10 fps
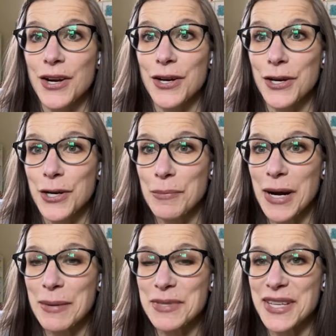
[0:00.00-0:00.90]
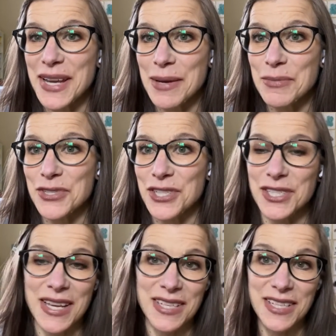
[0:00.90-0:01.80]
Her mom's names,
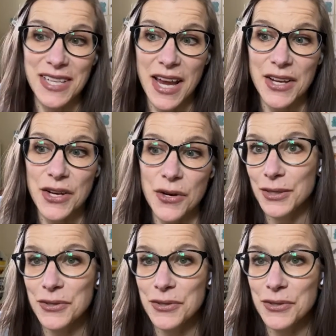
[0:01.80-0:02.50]
just as a side note,